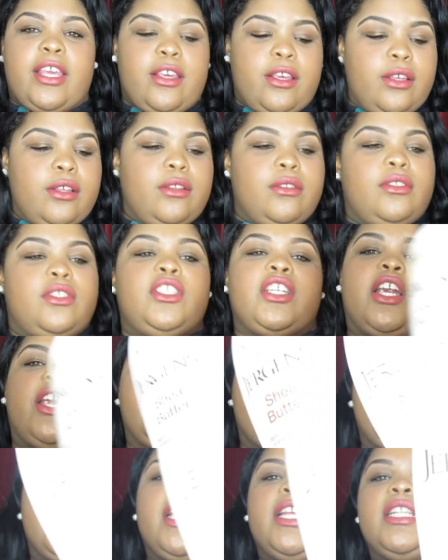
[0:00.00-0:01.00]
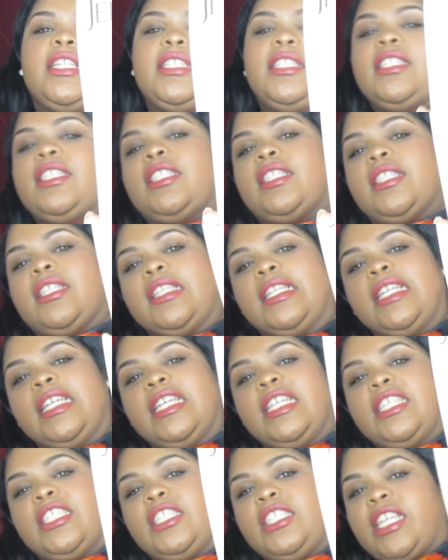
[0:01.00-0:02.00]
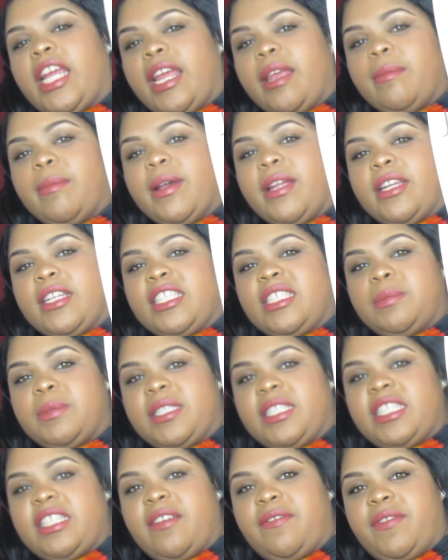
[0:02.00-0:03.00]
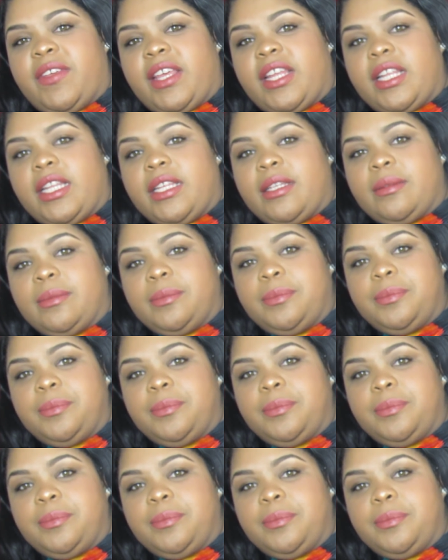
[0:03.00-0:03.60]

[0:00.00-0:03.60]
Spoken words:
use Jergens shea butter specifically.